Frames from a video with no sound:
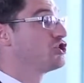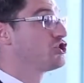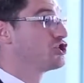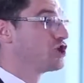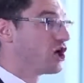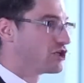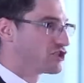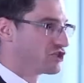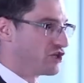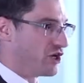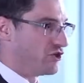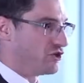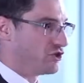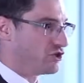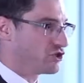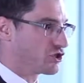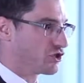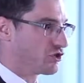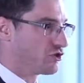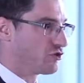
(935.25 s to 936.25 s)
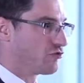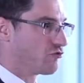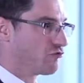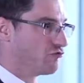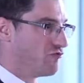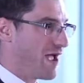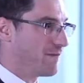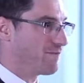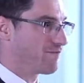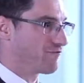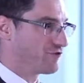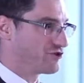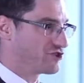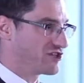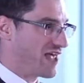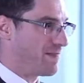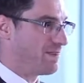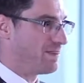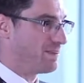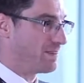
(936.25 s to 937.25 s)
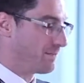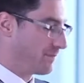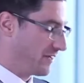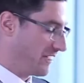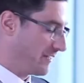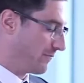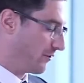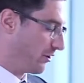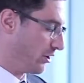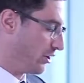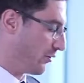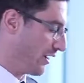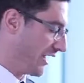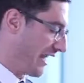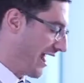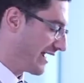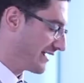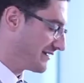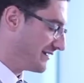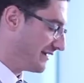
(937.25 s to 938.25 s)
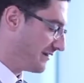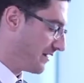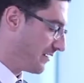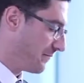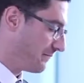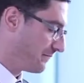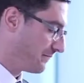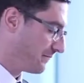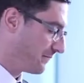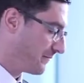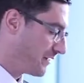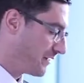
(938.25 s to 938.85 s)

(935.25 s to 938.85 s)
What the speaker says: doesn't represent the people who elected them.